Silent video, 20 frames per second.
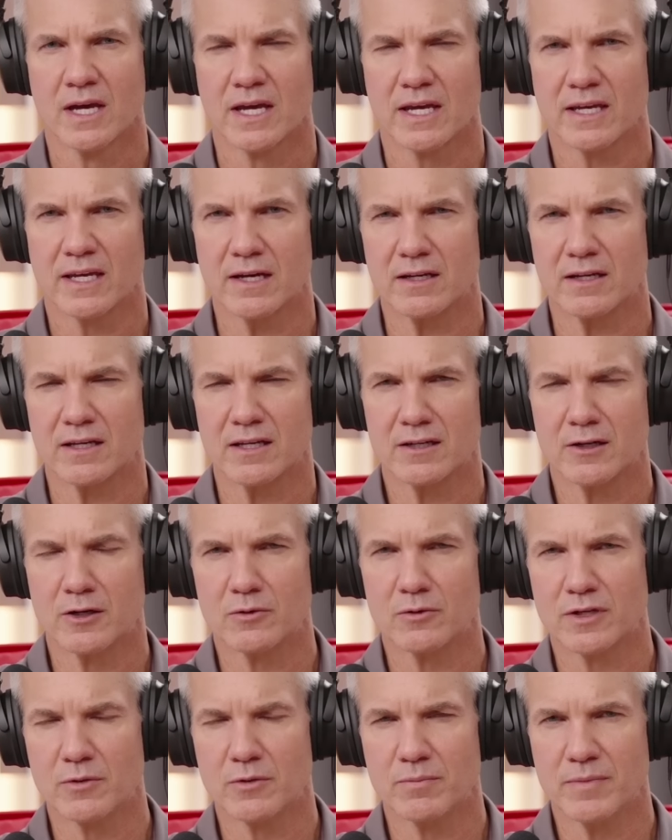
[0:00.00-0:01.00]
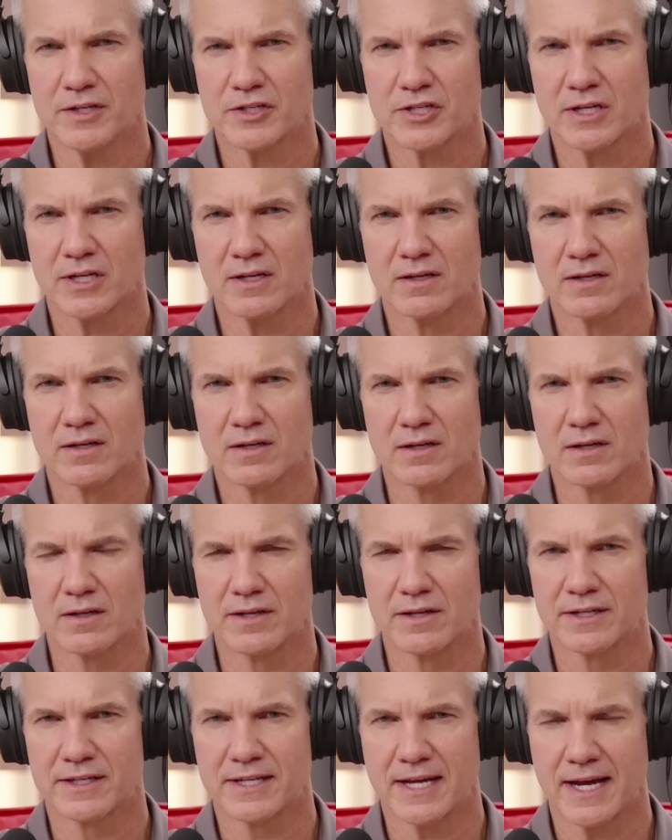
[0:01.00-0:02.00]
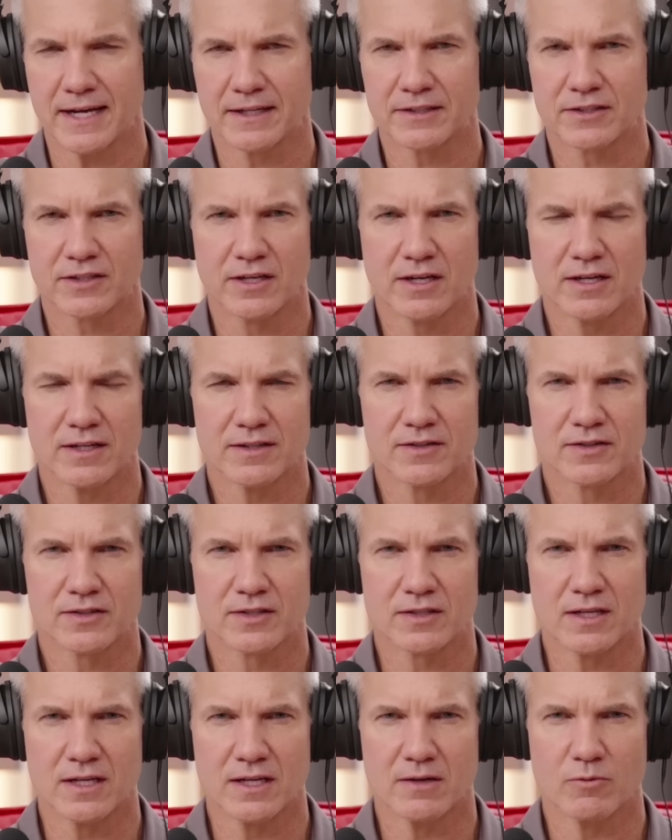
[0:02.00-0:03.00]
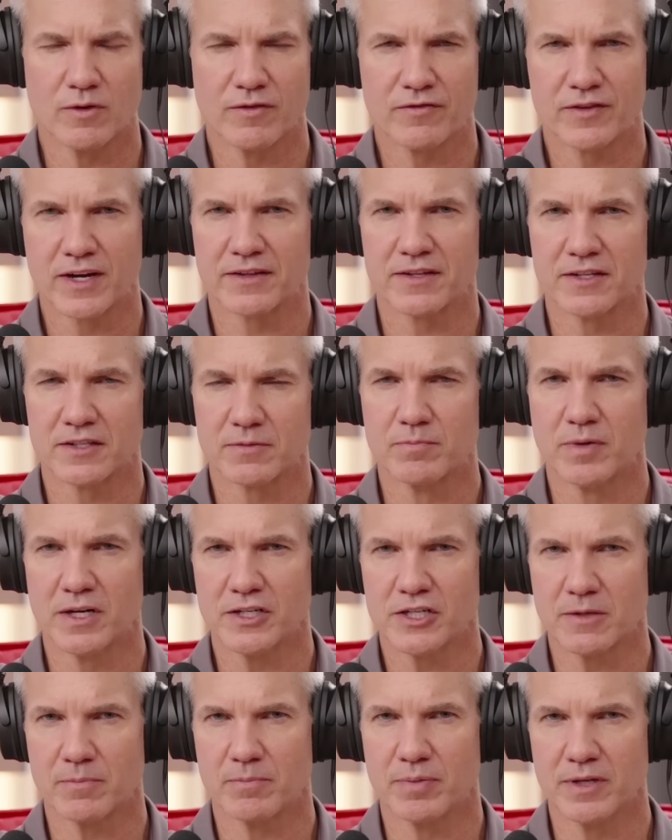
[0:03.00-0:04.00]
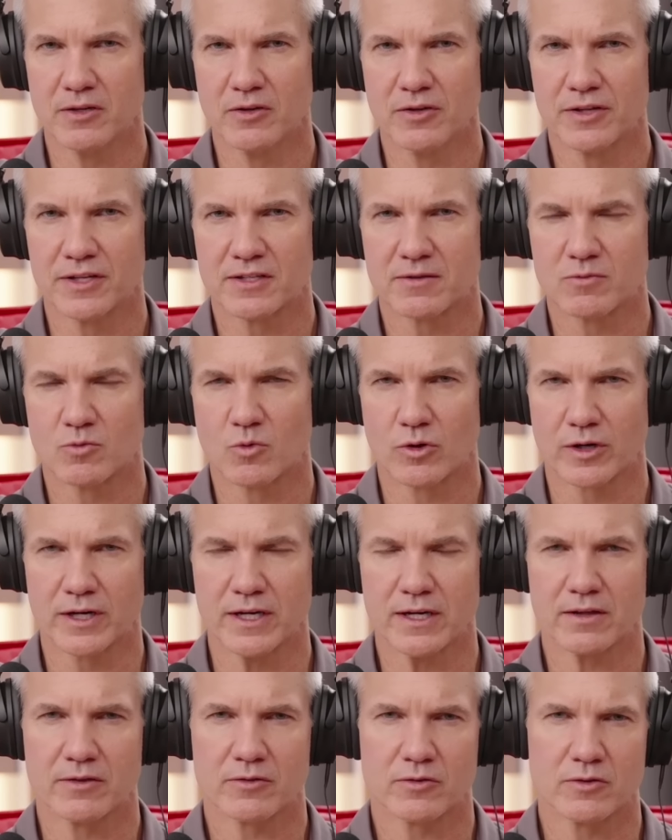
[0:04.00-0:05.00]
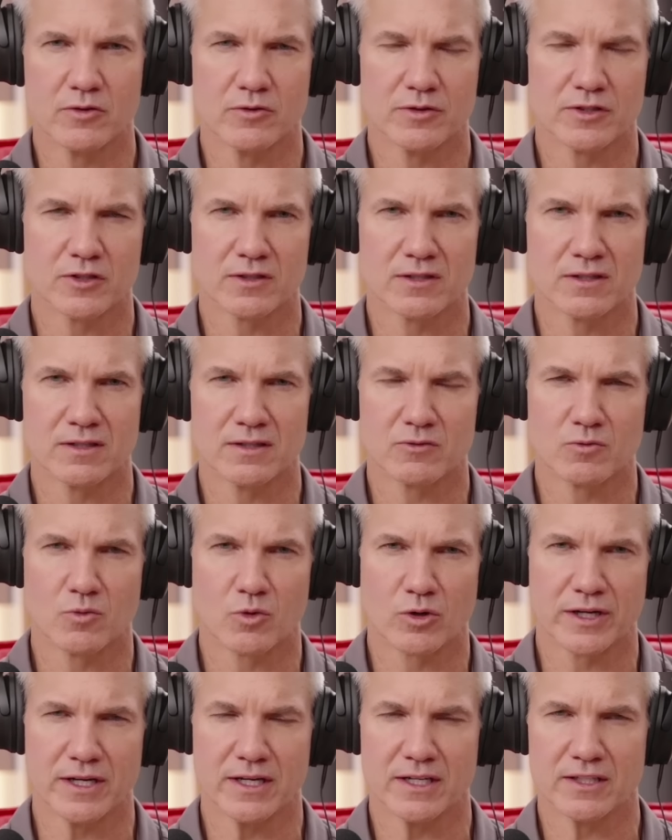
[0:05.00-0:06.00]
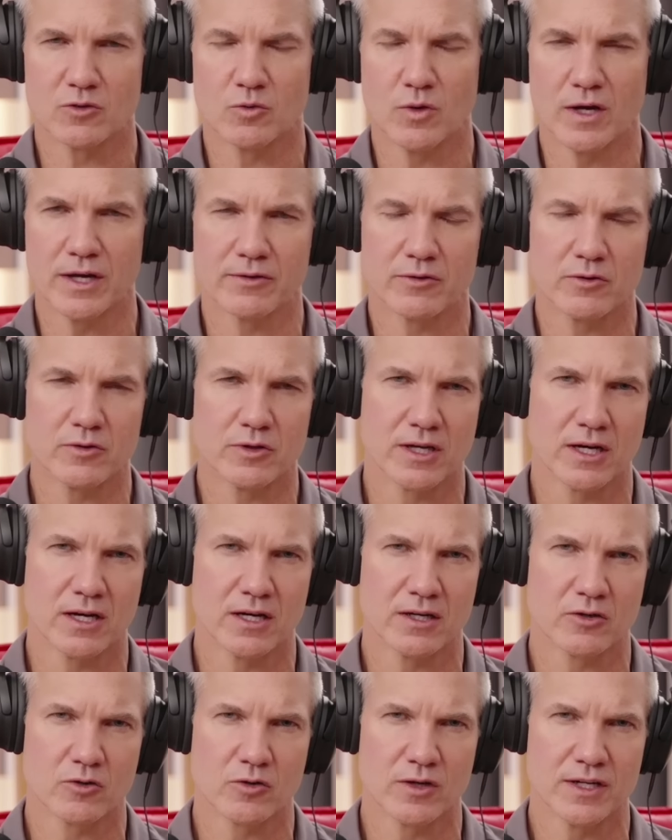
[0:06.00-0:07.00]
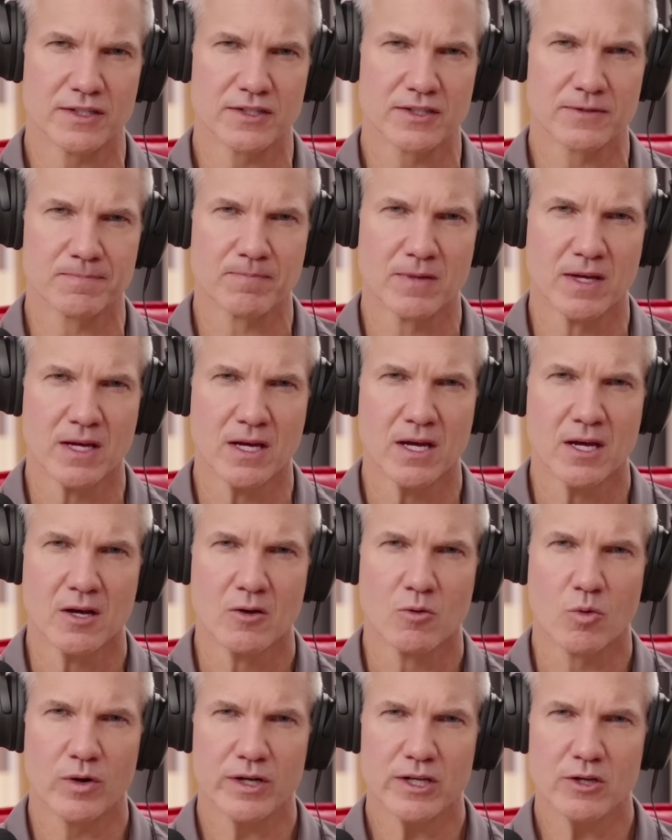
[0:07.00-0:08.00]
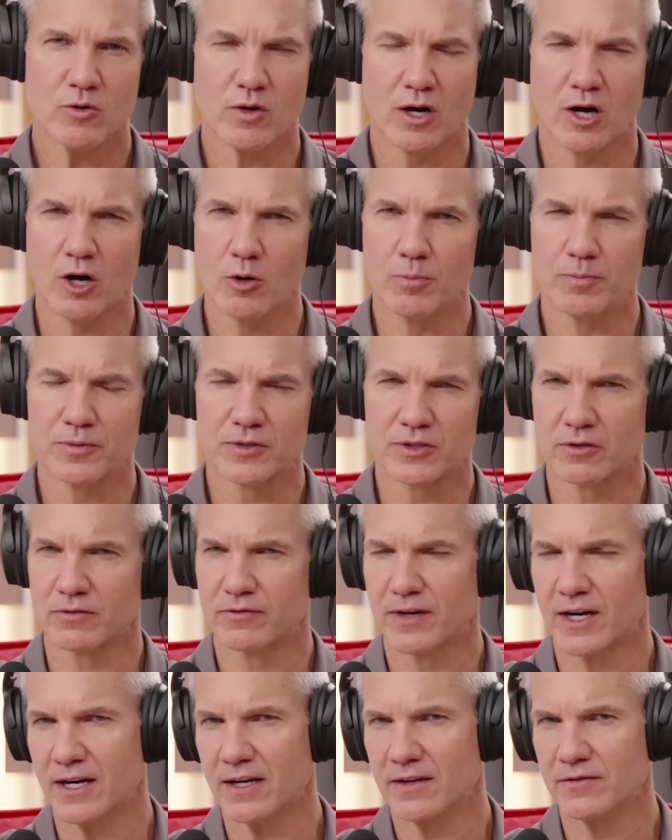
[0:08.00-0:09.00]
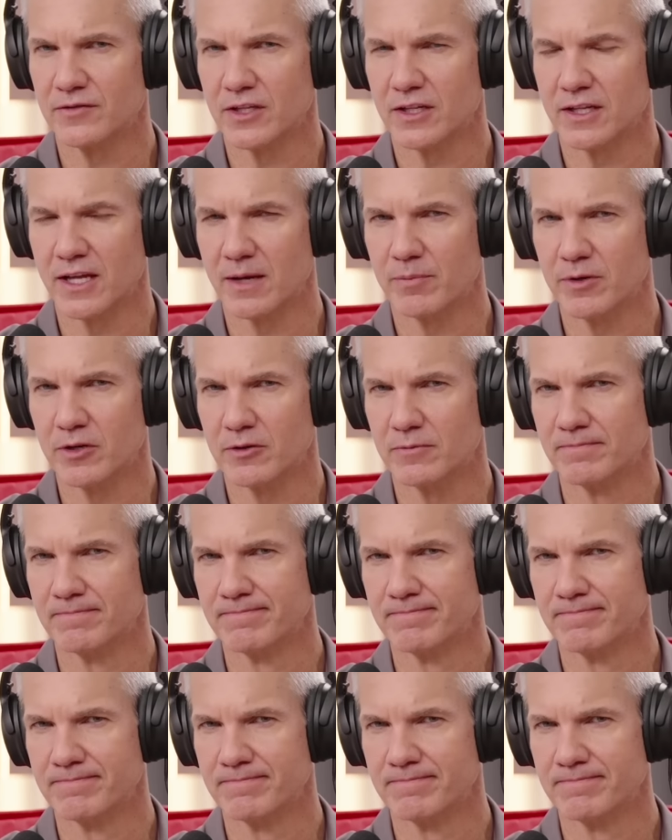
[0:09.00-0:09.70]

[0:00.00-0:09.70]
Yeah, you mentioned the tax cuts, and we've got this budget bill that's working its way through Congress. What do you hope survives in that bill?